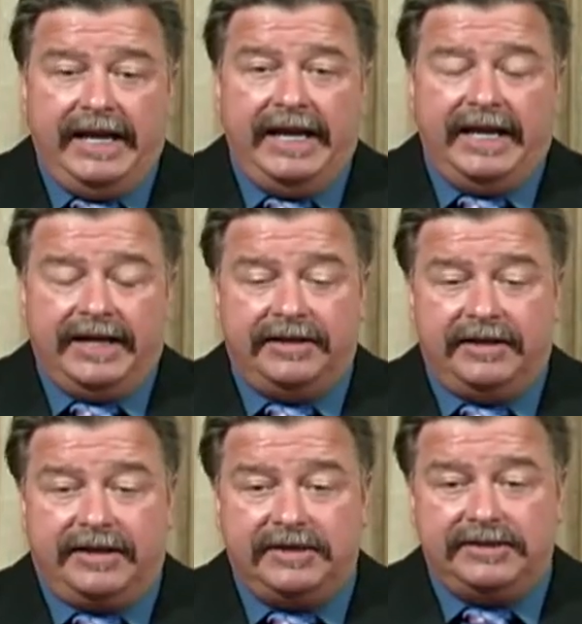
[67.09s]

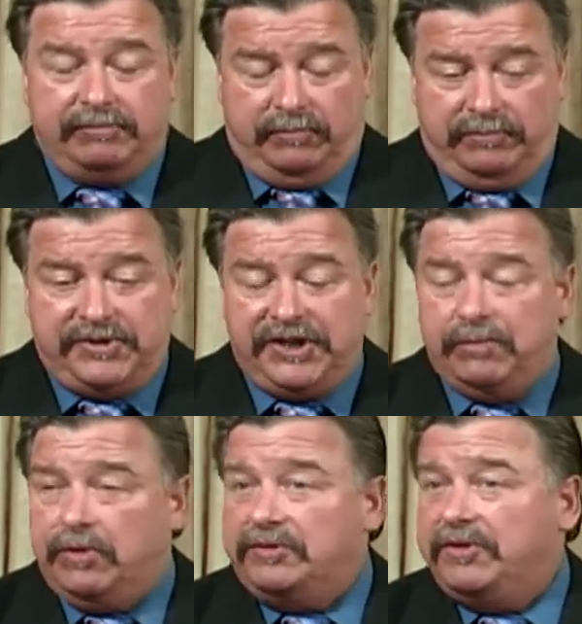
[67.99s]
And
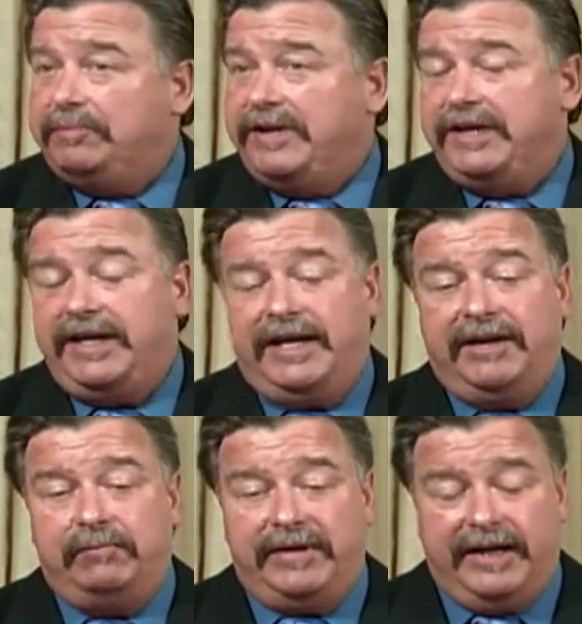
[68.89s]
she worked with me,
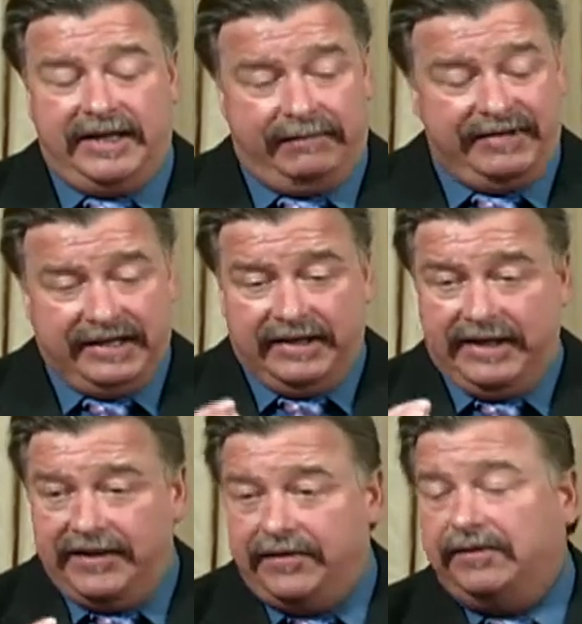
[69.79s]
and we got everything
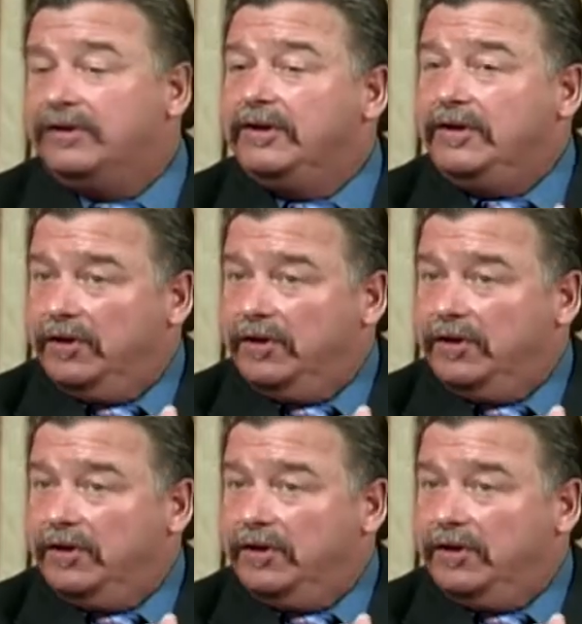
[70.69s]
together.